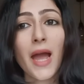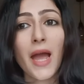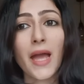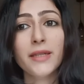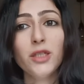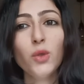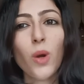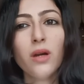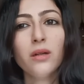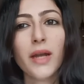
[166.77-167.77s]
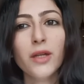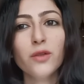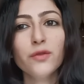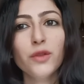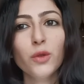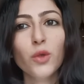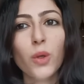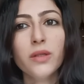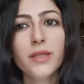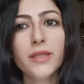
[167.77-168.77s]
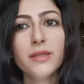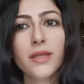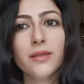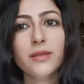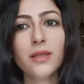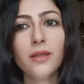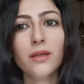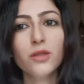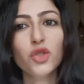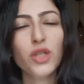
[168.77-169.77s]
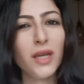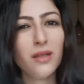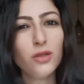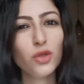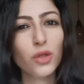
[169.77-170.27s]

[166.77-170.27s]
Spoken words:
And you are kind of, you know, you're already sensing a change,